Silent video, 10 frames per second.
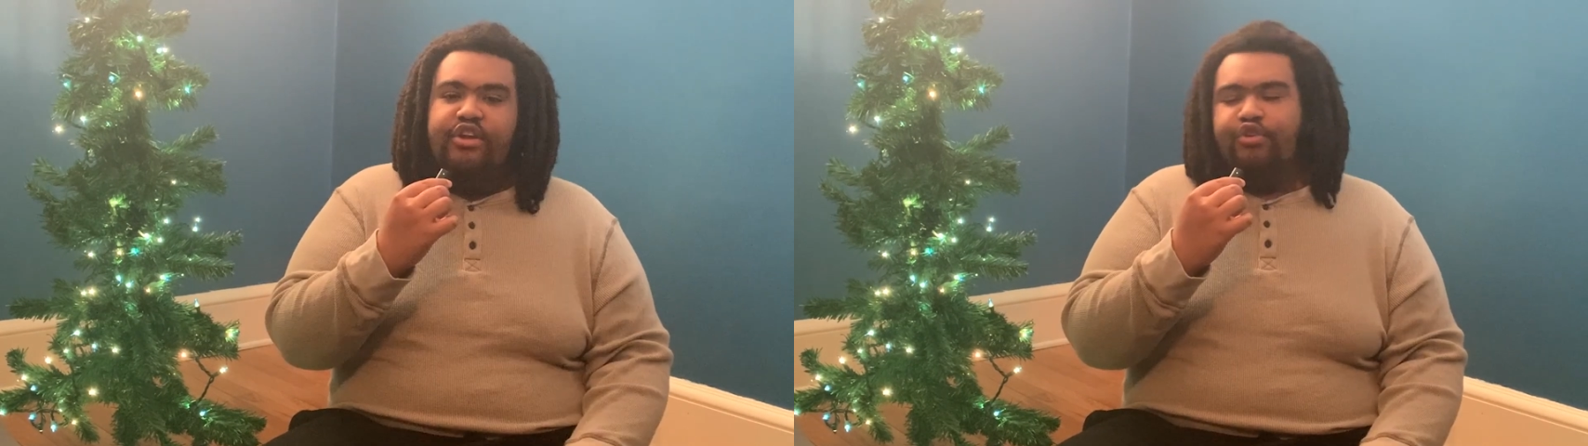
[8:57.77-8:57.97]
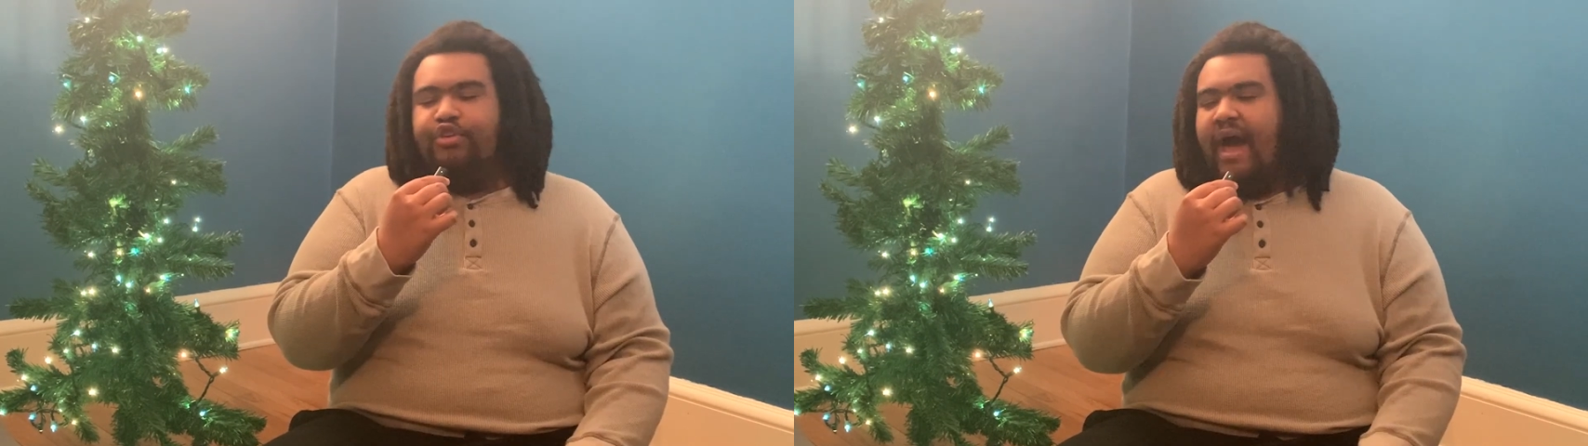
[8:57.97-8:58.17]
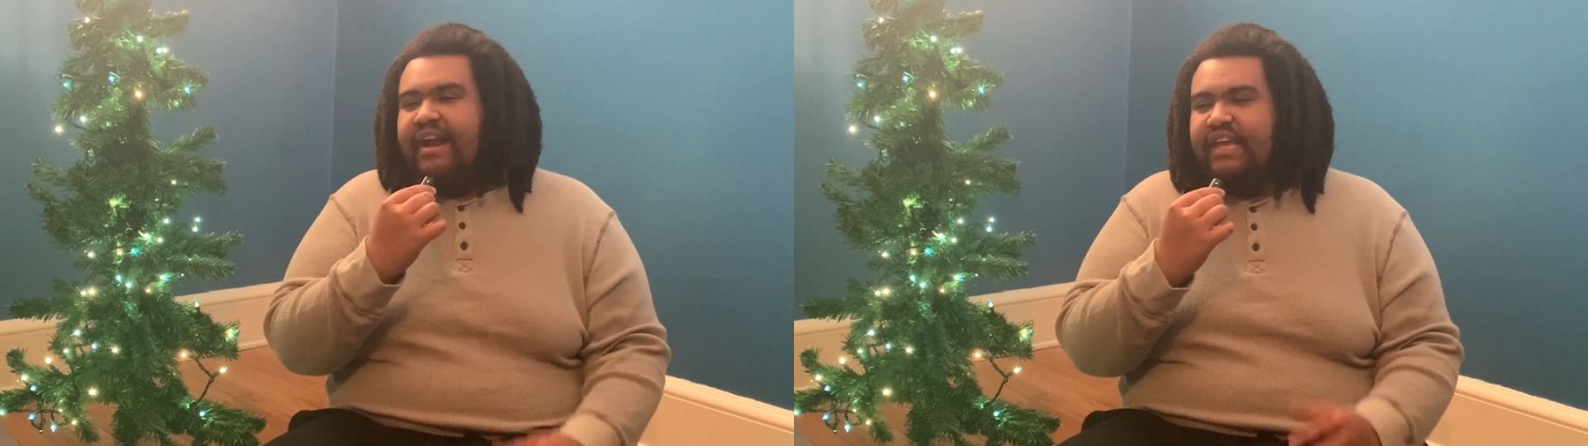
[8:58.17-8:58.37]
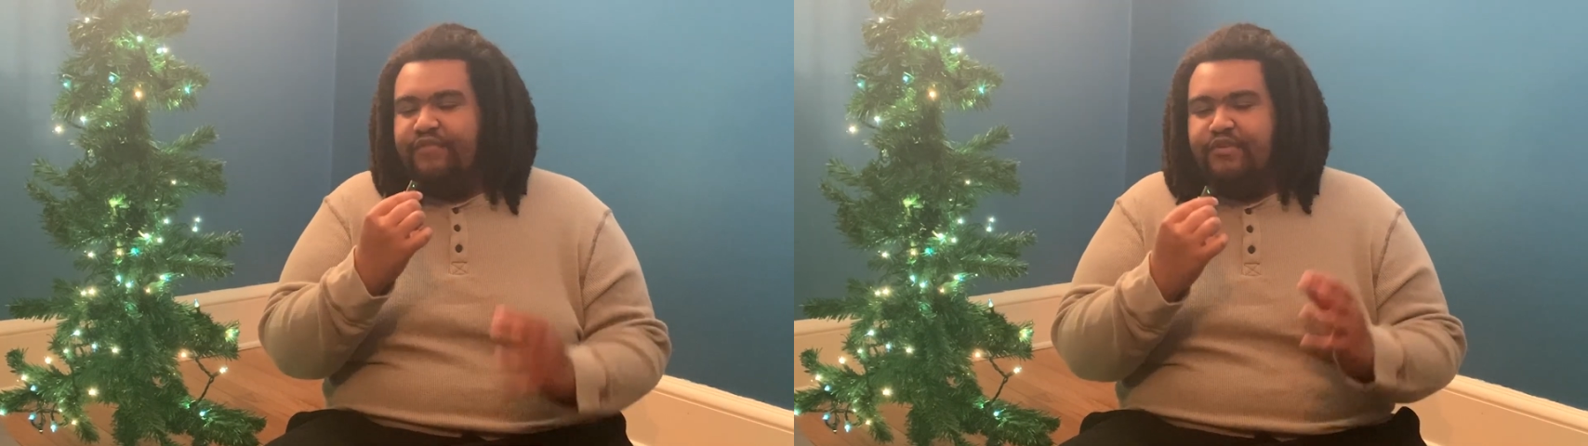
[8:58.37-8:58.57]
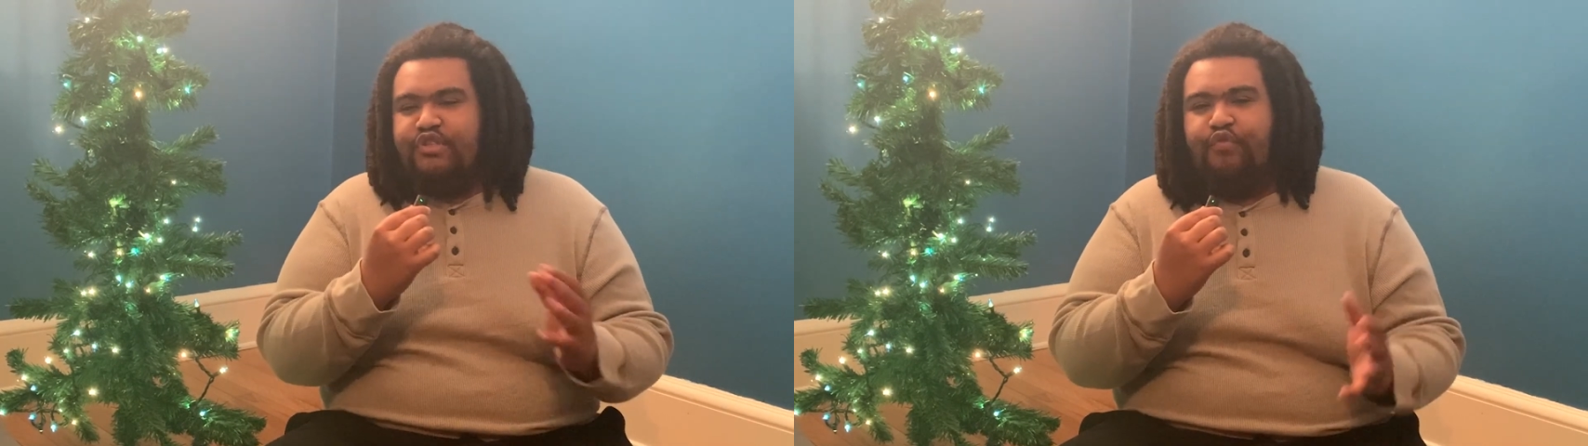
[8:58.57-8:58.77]
You got to
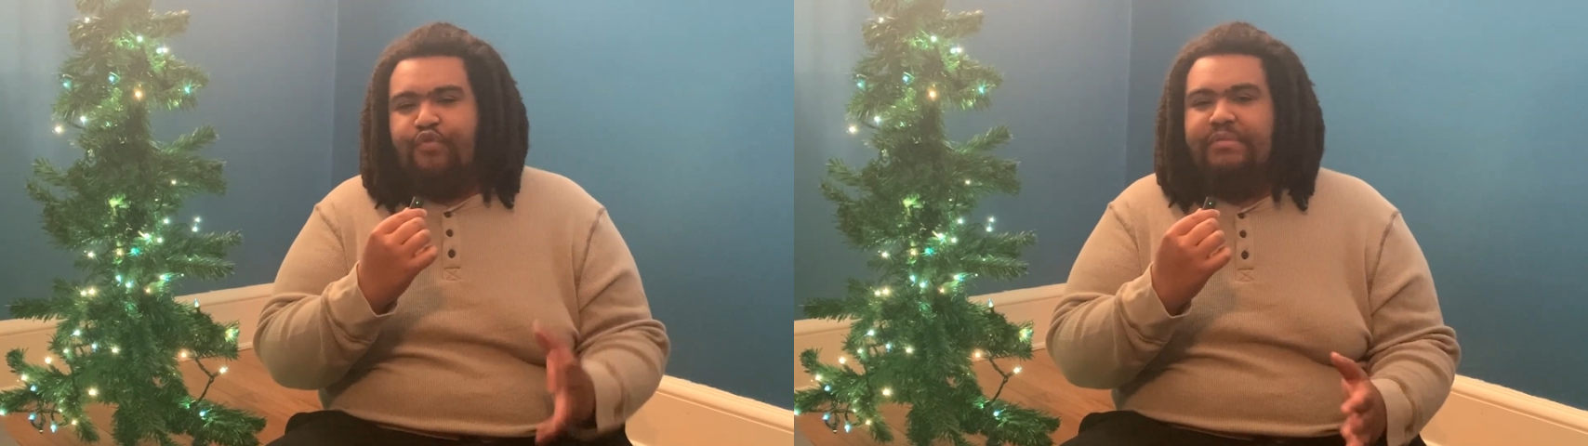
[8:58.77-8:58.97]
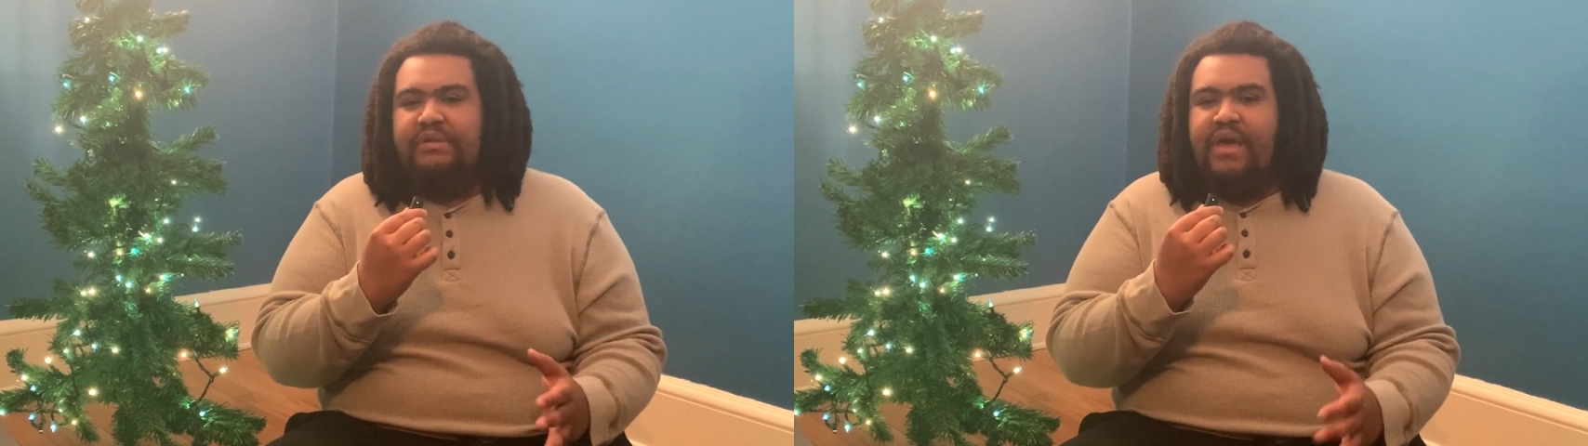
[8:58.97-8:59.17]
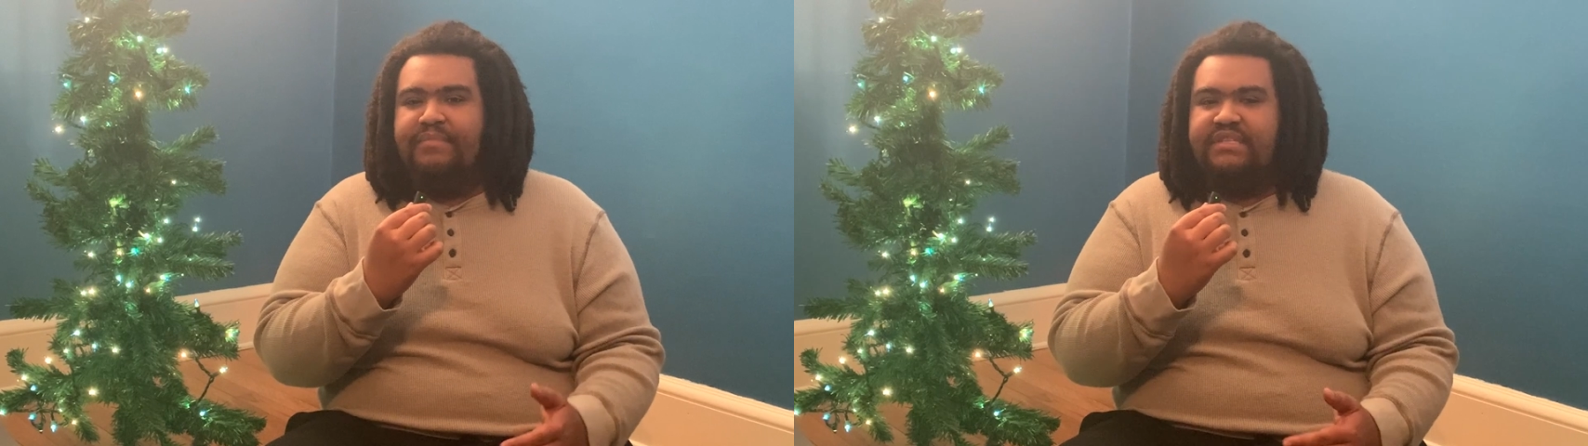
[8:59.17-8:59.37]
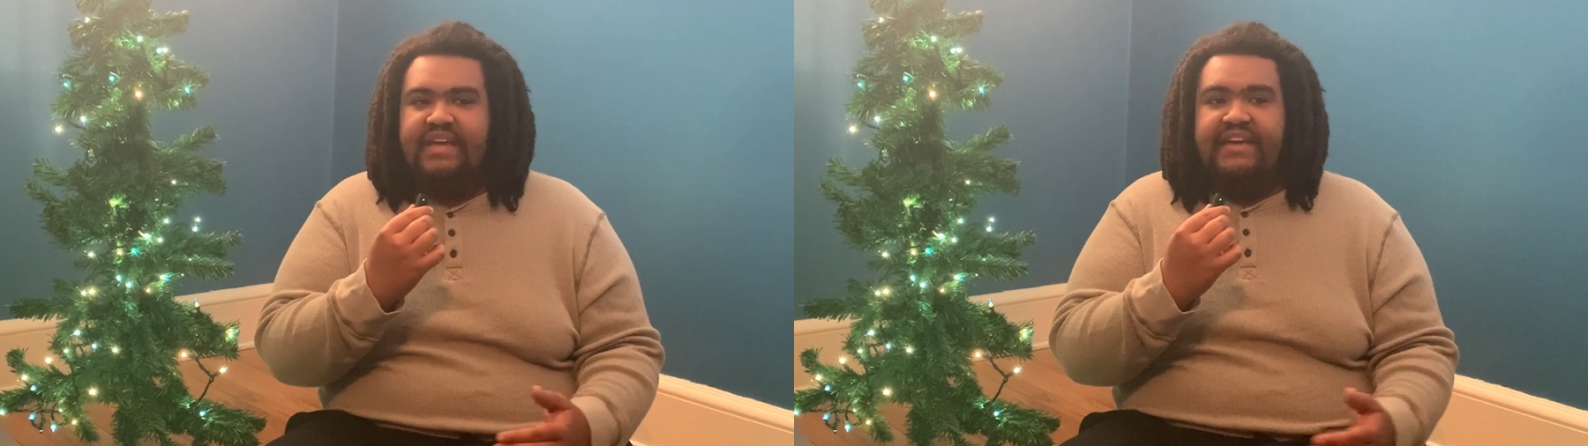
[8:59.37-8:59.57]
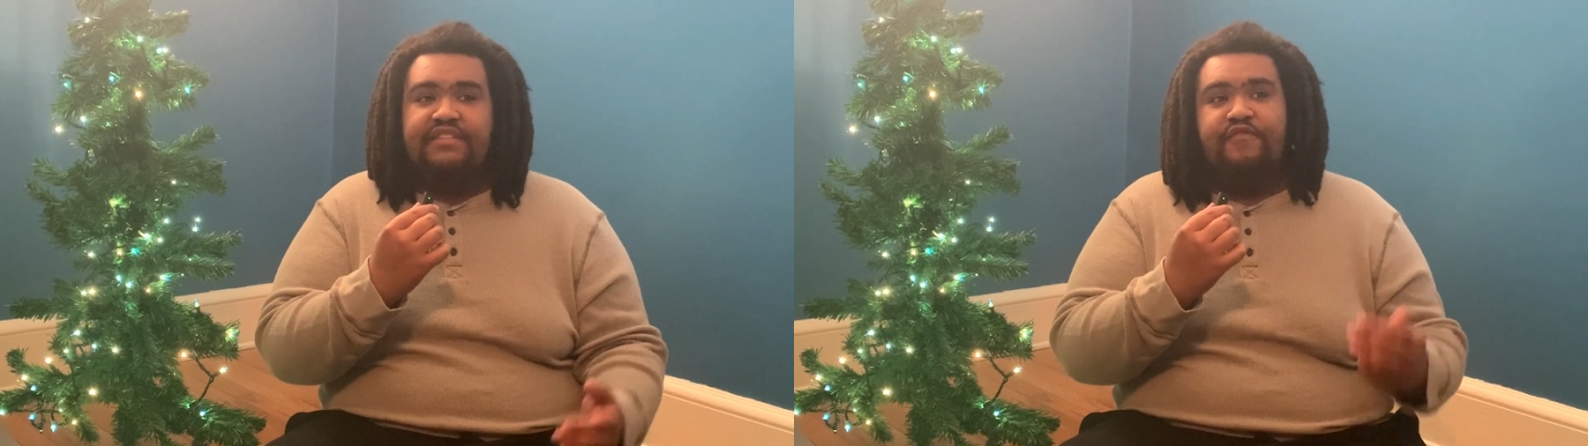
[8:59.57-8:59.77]
give yourself room to make
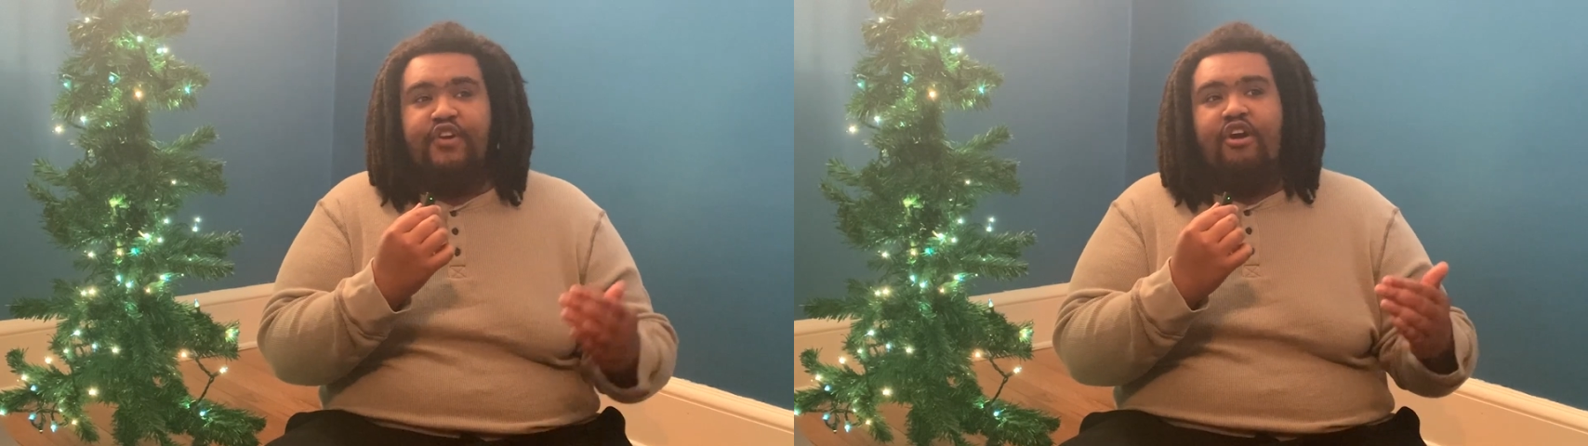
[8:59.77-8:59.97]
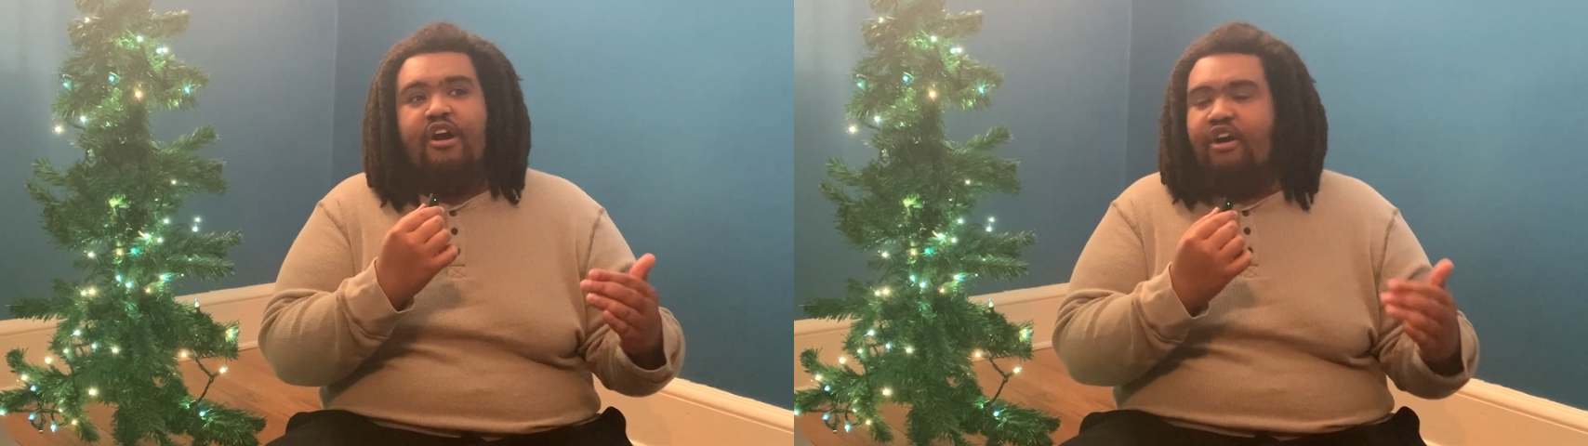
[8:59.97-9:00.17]
mistakes and figure out,